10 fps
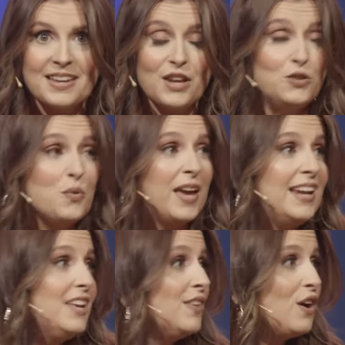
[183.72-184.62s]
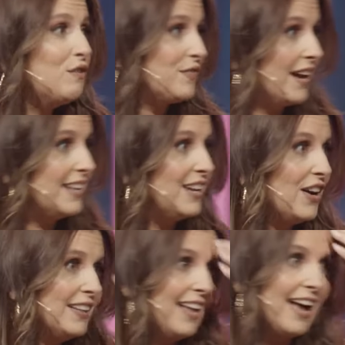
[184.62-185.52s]
You can't even go find it
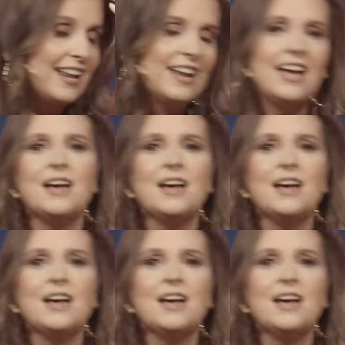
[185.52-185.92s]
online.